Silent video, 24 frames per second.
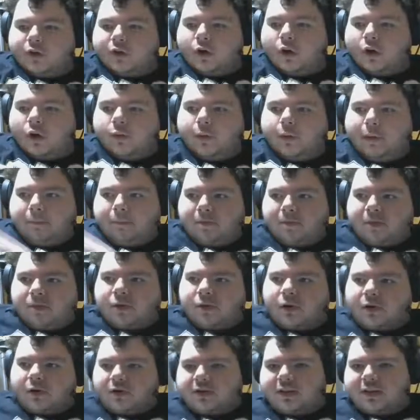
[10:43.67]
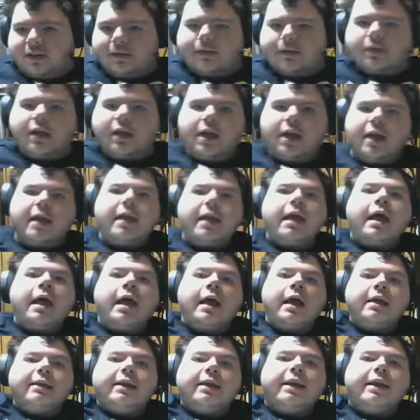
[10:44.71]
all the way up to 13,
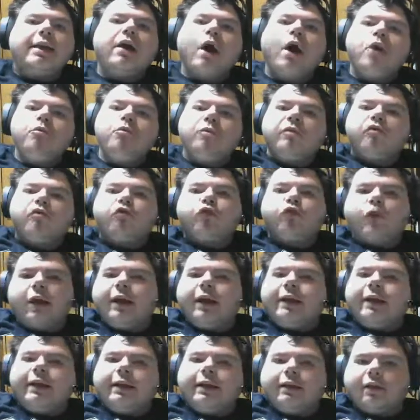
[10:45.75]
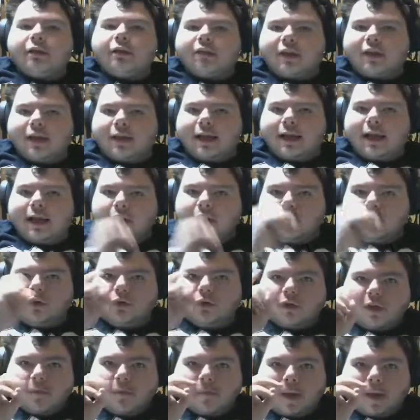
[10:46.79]
Neon was training this kid how to use
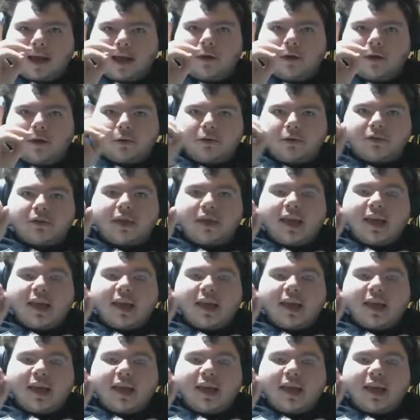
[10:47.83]
his powers